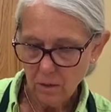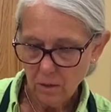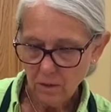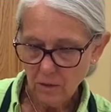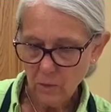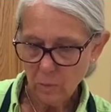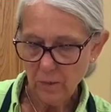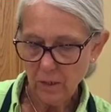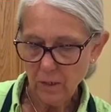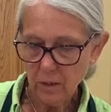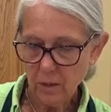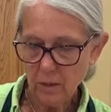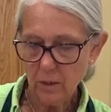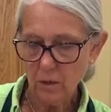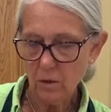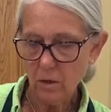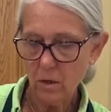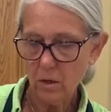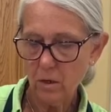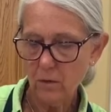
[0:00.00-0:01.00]

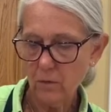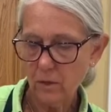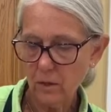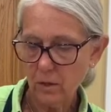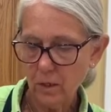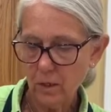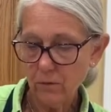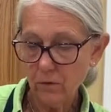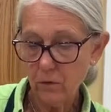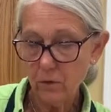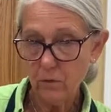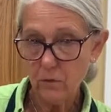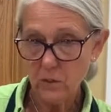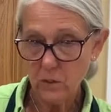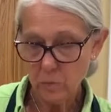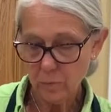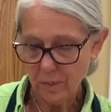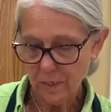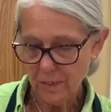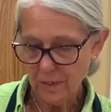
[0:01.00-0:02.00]
depending on the level of
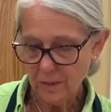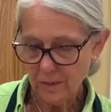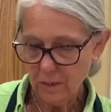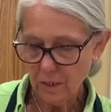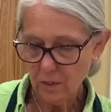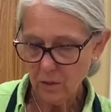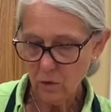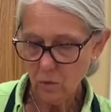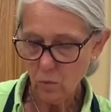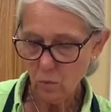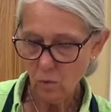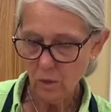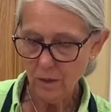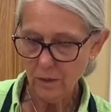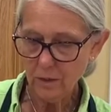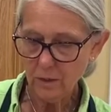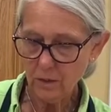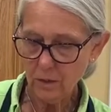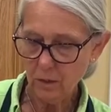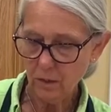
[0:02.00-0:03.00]
spice that you
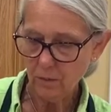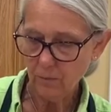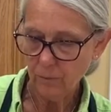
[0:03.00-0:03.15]
want.